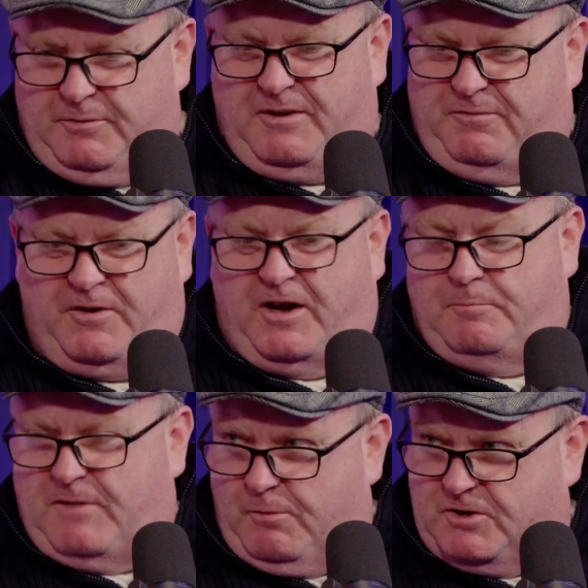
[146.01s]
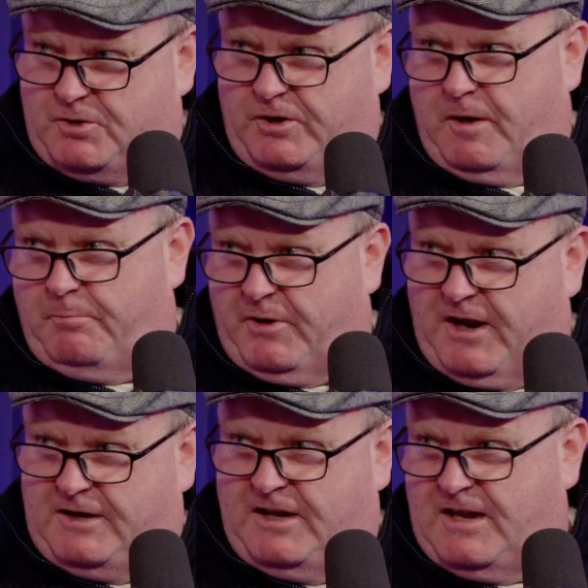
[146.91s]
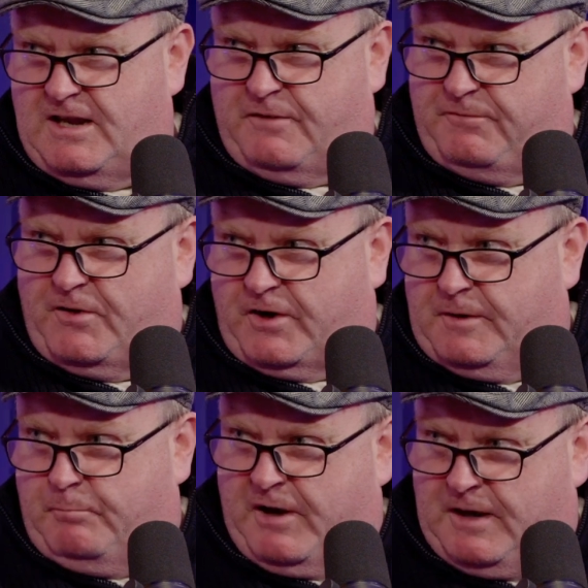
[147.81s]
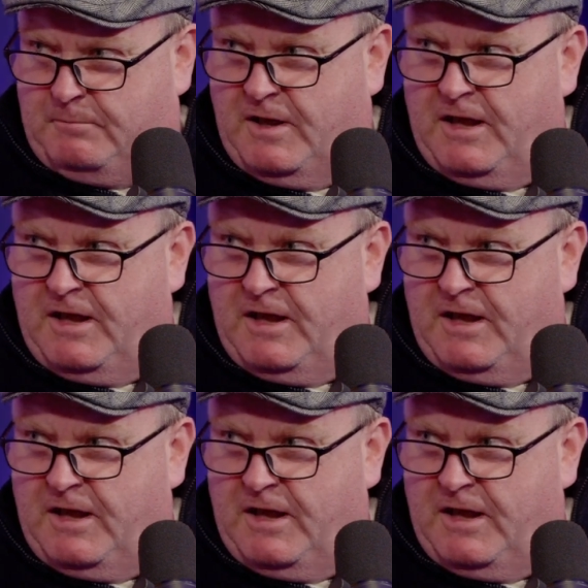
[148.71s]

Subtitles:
Wait, fucking my word's going to impregnate you, you fucking bam.